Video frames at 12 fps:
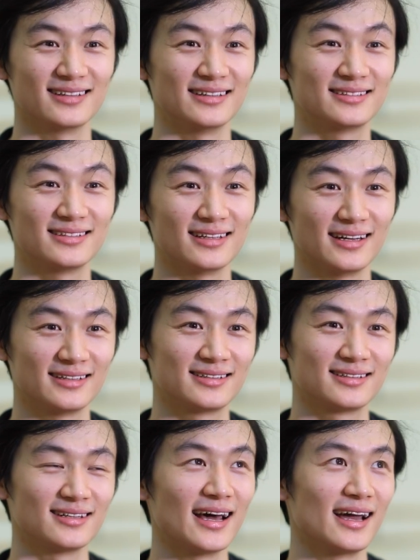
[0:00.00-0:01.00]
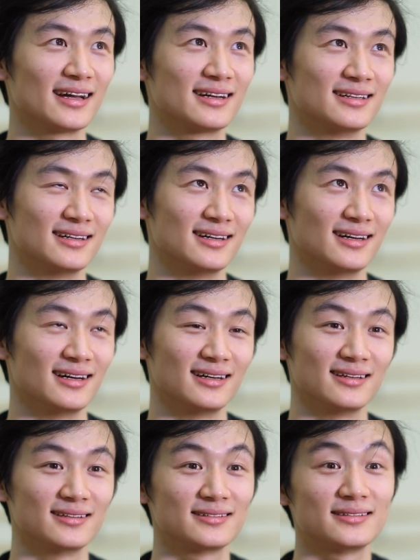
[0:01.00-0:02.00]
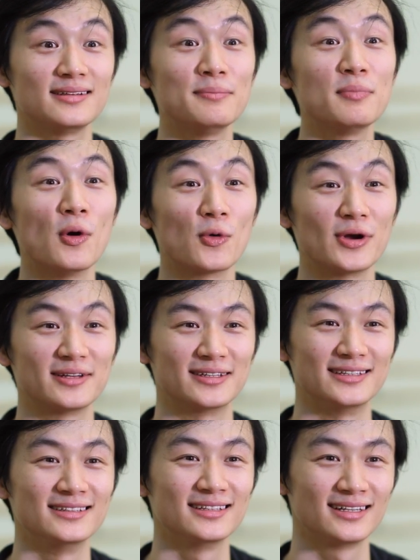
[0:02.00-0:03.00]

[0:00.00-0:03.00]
It's like a simple reason.